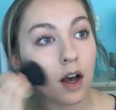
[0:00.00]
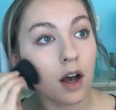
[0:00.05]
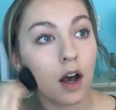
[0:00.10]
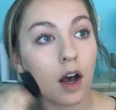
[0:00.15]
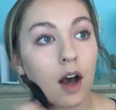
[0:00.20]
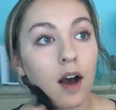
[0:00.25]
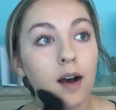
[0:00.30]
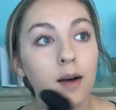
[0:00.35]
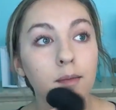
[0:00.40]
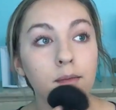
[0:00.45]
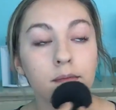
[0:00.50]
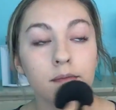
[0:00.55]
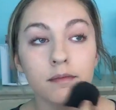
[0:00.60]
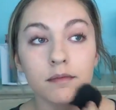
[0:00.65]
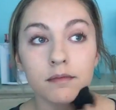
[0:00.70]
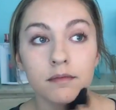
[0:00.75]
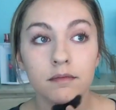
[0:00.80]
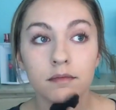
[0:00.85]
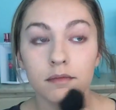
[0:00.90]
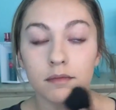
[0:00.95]

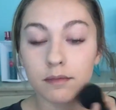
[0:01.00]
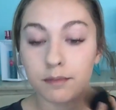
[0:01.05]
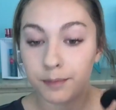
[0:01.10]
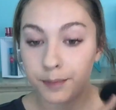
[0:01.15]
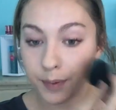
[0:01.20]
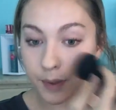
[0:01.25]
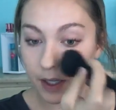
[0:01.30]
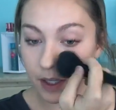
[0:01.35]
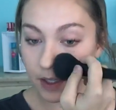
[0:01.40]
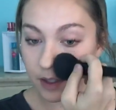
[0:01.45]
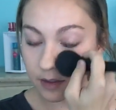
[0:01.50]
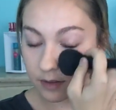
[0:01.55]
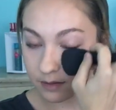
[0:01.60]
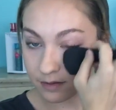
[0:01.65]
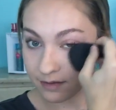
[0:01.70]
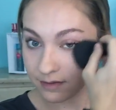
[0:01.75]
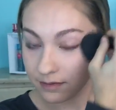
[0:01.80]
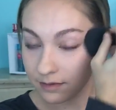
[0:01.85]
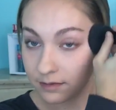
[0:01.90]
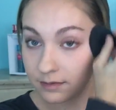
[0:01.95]
But
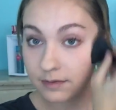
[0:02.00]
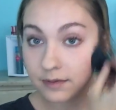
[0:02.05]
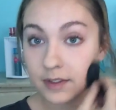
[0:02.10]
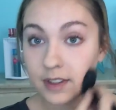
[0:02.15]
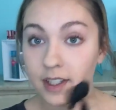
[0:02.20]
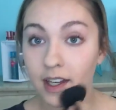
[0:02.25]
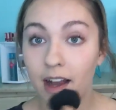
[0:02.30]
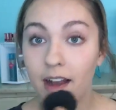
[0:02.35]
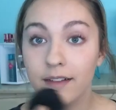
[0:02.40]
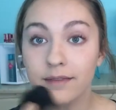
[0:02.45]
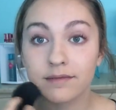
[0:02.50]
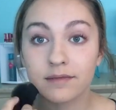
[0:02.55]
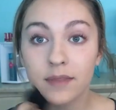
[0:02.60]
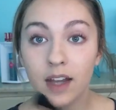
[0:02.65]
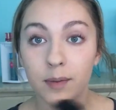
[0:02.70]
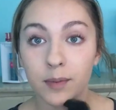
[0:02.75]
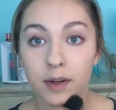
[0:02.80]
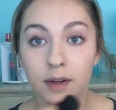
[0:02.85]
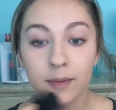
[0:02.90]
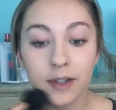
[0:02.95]
yeah,
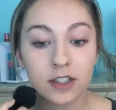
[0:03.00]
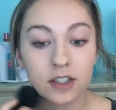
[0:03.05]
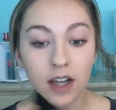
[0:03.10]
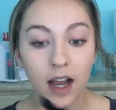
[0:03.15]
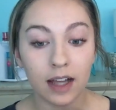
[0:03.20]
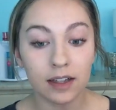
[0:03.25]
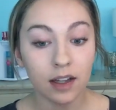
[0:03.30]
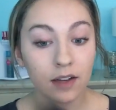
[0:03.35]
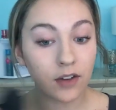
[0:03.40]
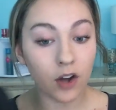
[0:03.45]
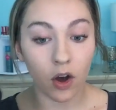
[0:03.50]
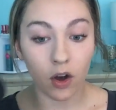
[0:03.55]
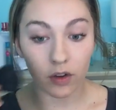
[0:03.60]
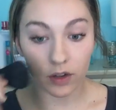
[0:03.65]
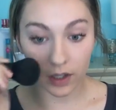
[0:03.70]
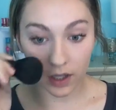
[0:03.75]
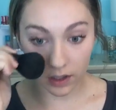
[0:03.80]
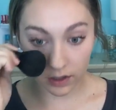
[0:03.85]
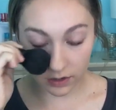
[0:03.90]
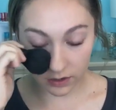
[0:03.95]
I love all the
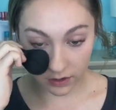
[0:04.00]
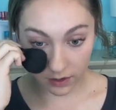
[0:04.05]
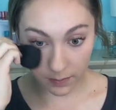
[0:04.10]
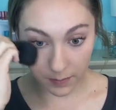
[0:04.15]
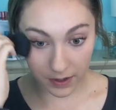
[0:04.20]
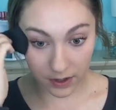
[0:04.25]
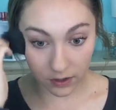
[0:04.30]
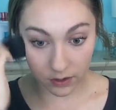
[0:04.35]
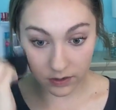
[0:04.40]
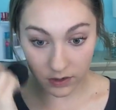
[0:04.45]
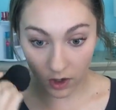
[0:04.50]
colors of the Beetles.